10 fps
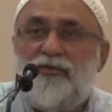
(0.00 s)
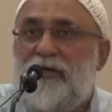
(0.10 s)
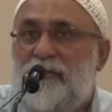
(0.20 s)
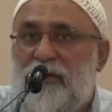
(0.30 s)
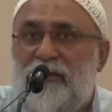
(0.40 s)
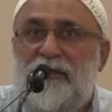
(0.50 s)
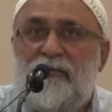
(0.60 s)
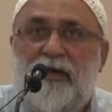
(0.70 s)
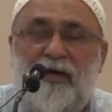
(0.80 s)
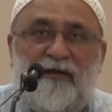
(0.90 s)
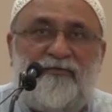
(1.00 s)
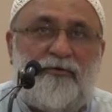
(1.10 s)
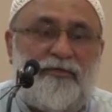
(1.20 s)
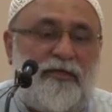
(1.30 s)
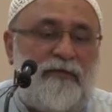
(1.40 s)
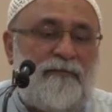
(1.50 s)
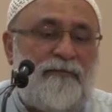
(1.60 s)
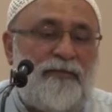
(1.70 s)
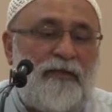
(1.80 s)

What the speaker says: Surah Ibrahim, ayah 14.